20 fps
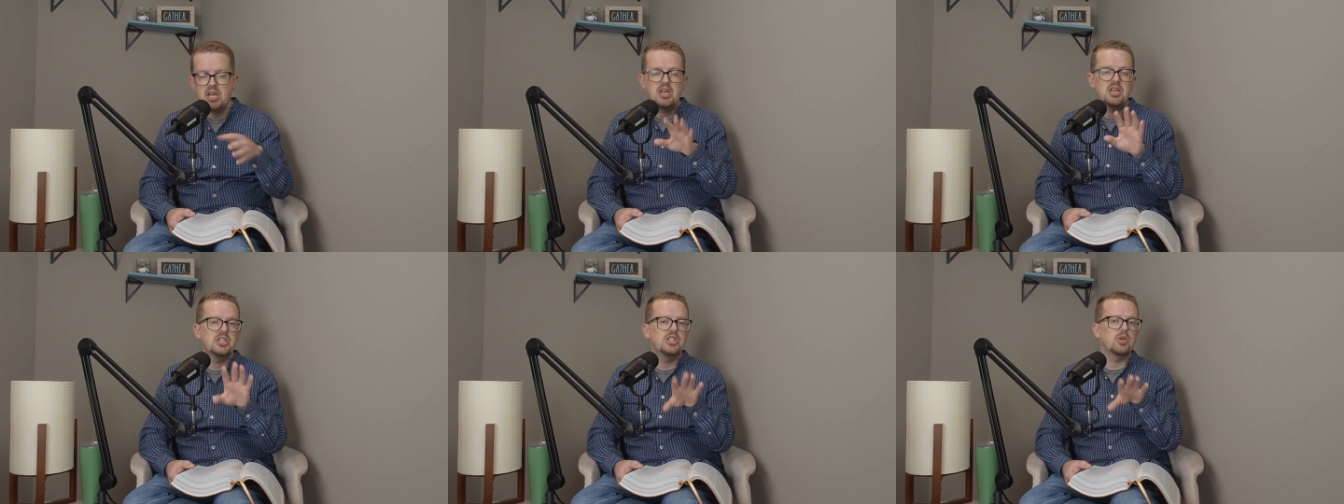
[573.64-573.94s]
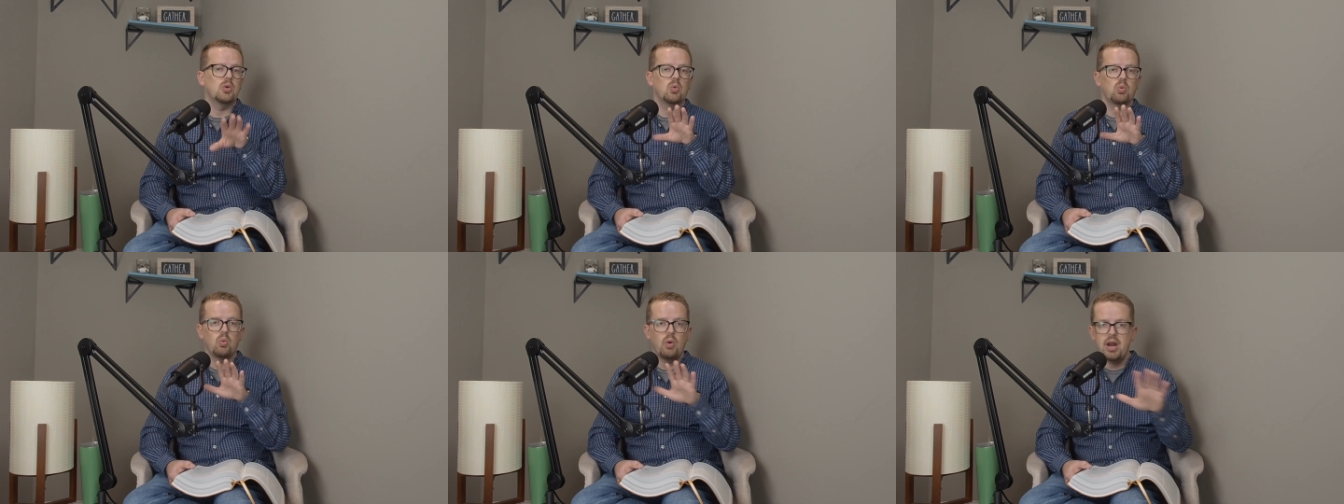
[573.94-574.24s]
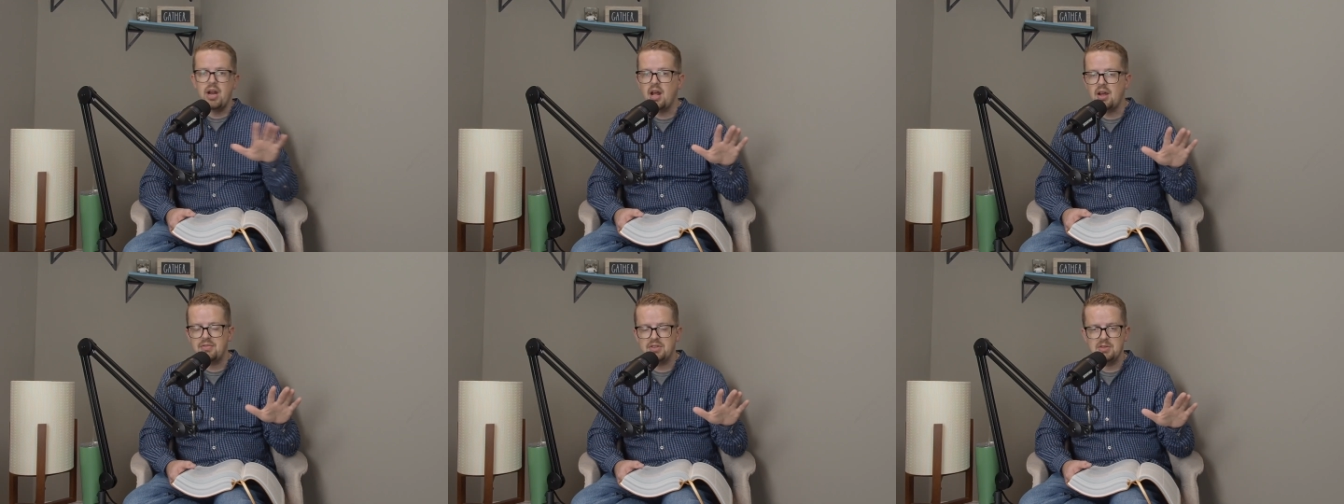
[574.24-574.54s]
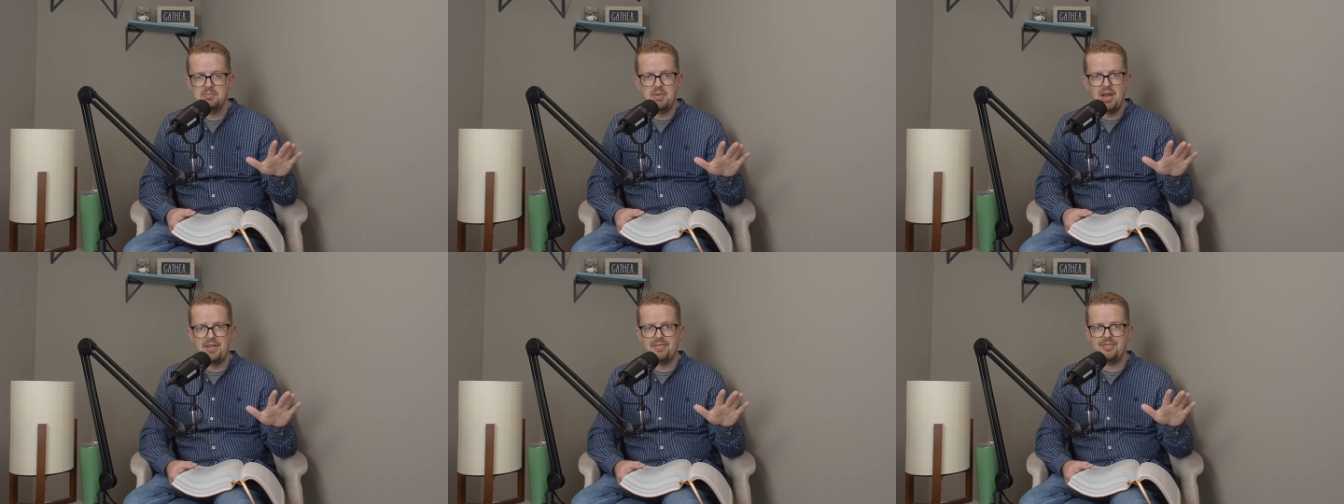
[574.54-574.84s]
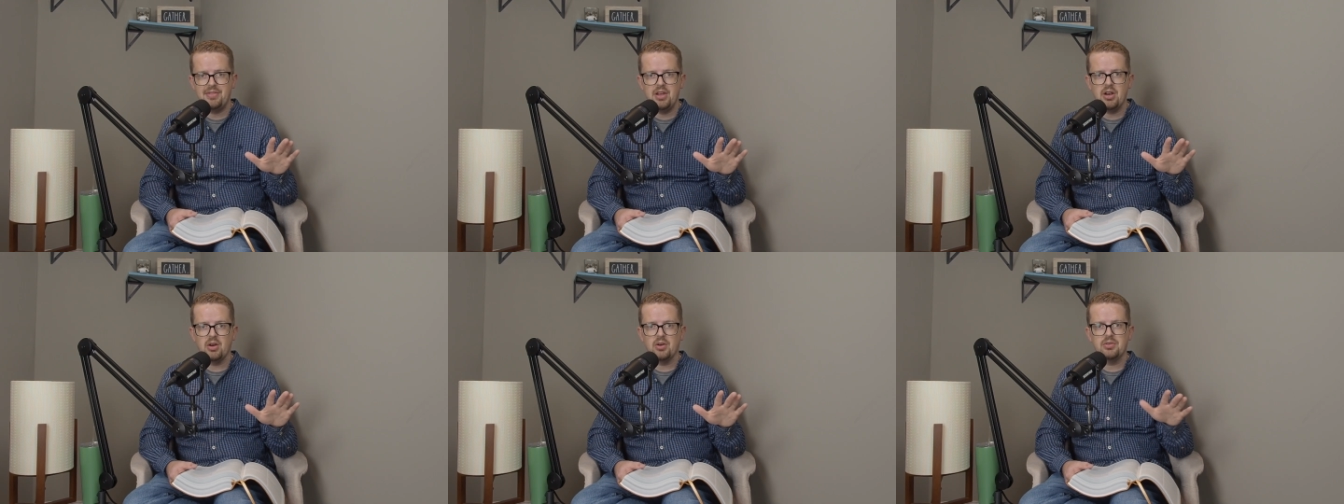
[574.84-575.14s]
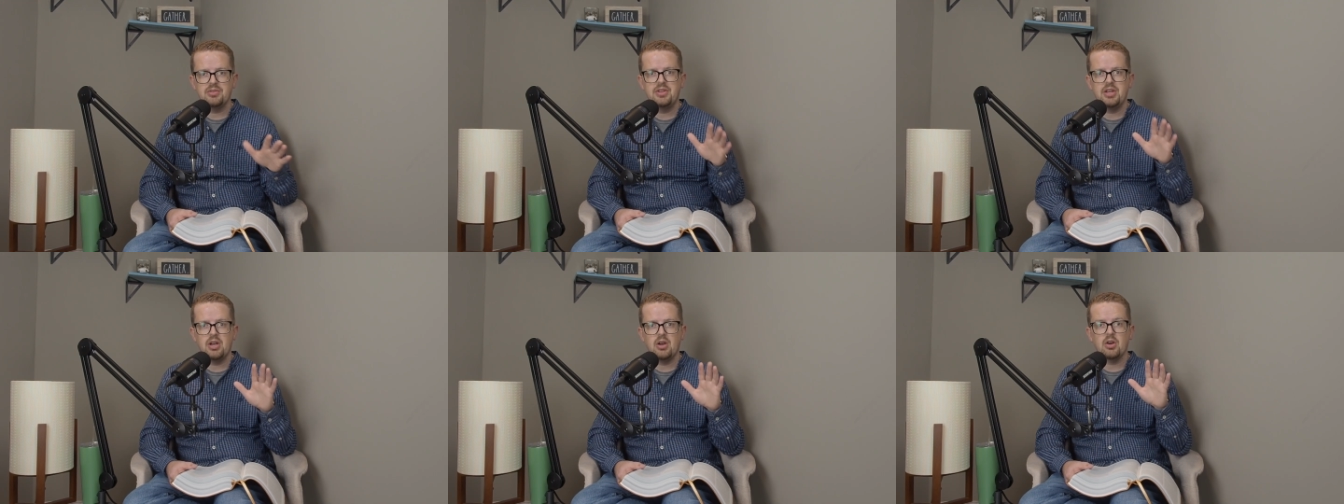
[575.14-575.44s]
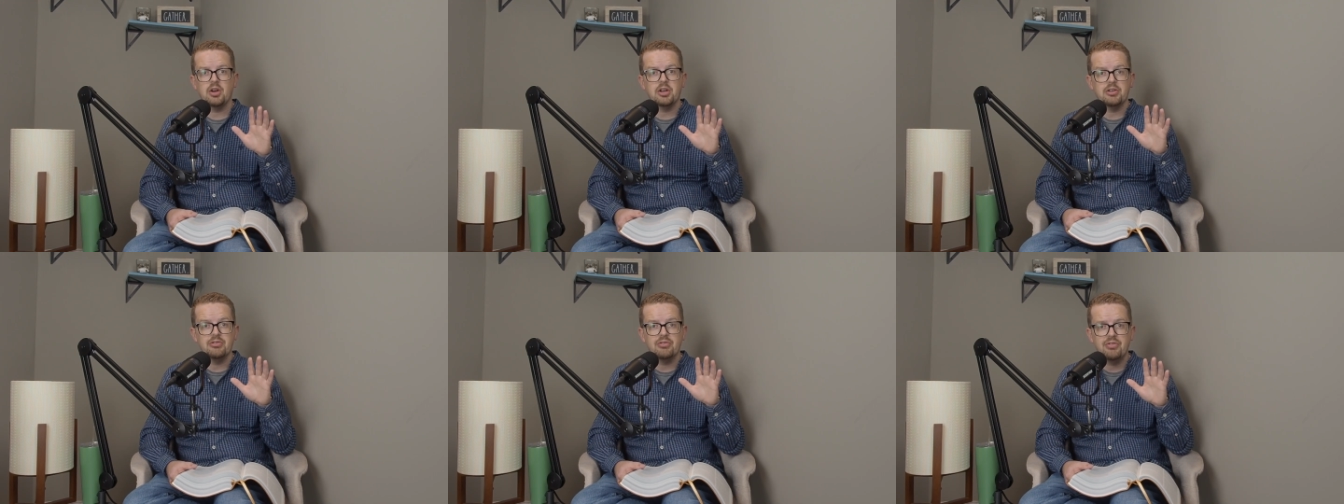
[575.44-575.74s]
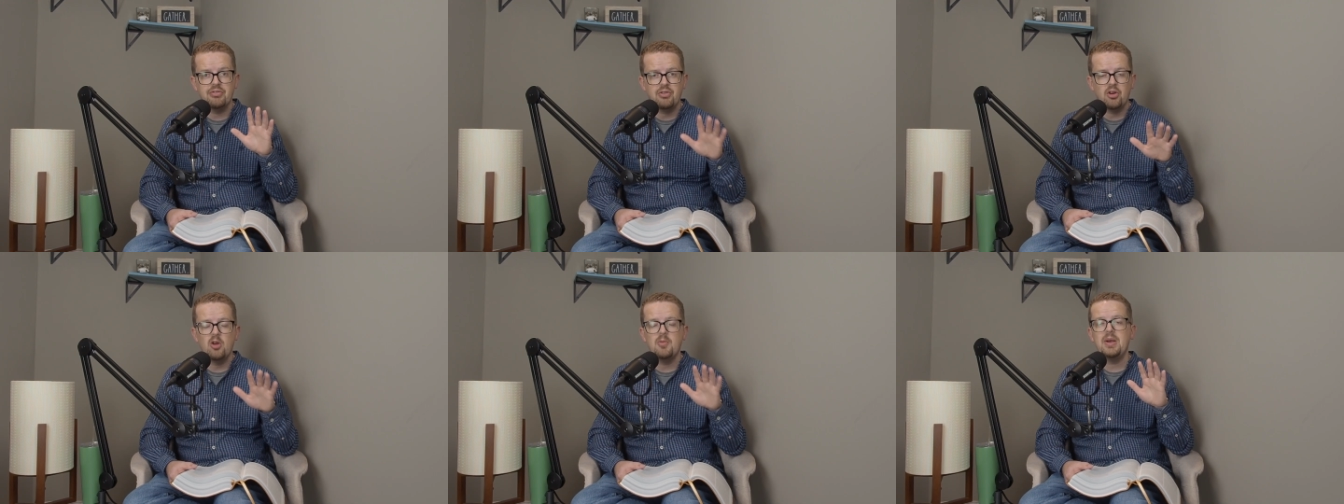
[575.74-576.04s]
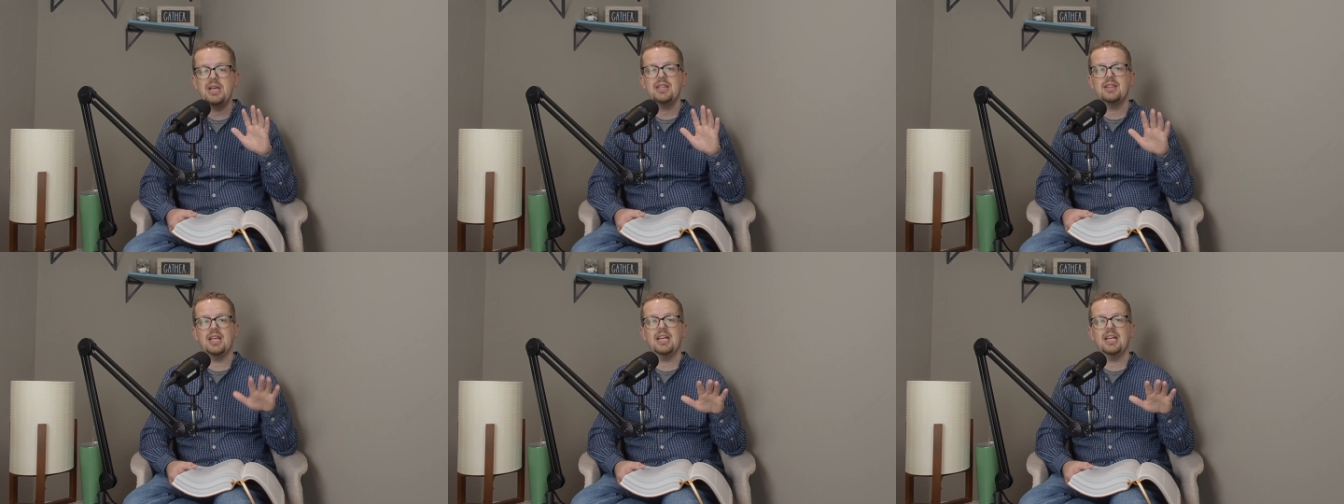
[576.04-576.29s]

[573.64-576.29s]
So right off the bat they're confirming